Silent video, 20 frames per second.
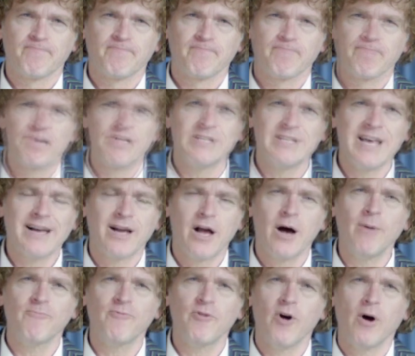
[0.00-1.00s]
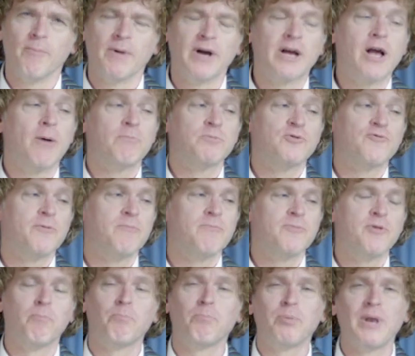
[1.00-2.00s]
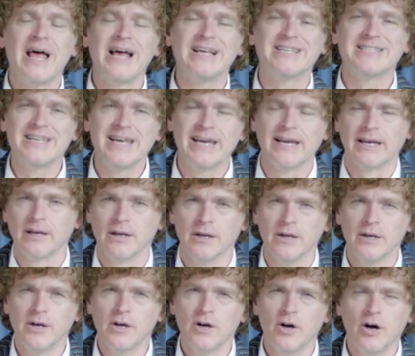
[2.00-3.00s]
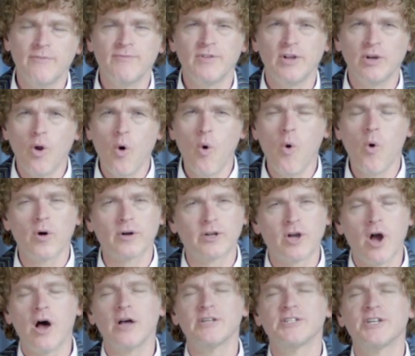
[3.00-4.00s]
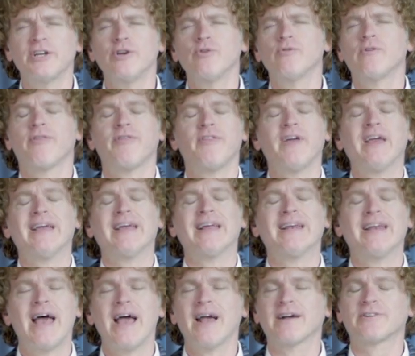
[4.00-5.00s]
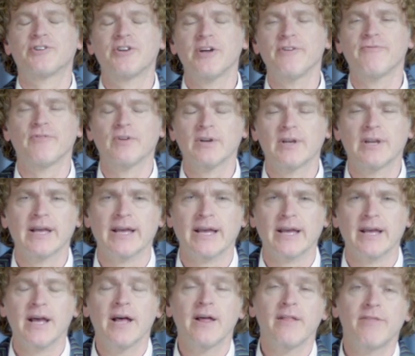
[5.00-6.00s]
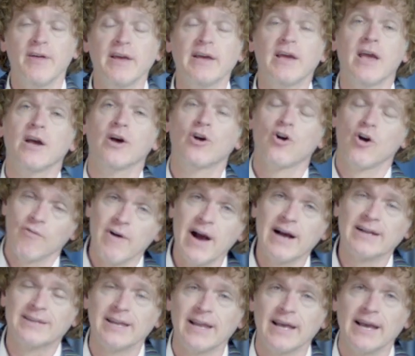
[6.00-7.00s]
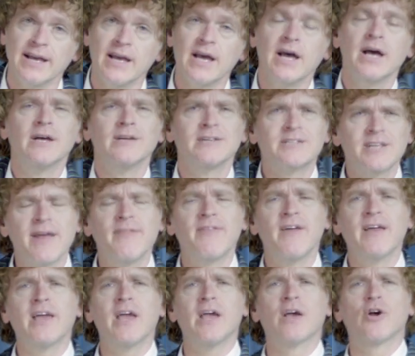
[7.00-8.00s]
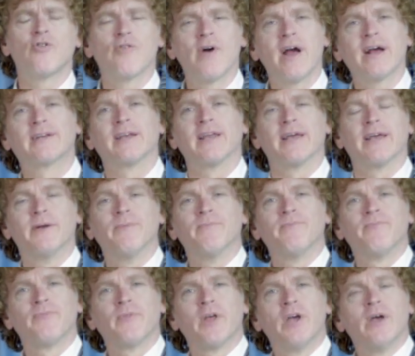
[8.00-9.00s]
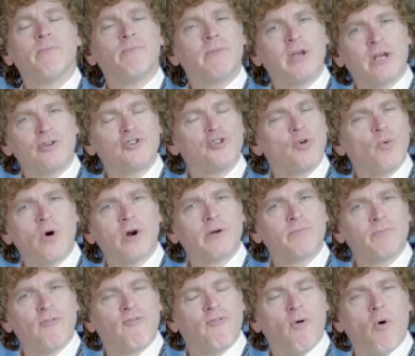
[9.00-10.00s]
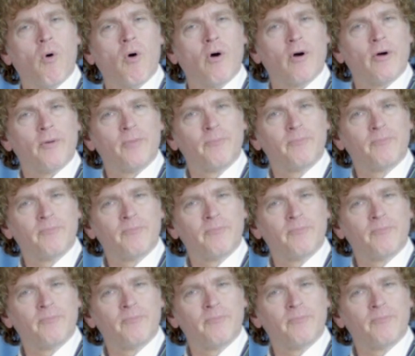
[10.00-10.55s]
where does that come from it comes from the blessing of the Lord causing you to think and act differently thinking correctly say thinking correctly because you weren't before